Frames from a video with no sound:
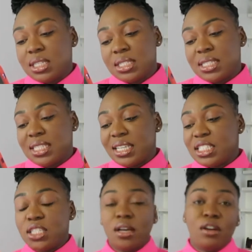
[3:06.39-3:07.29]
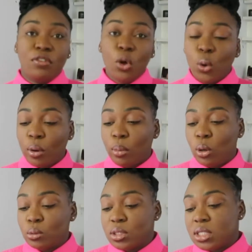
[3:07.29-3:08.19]
consist of
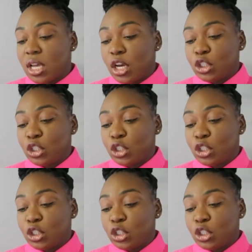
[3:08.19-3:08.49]
hormones.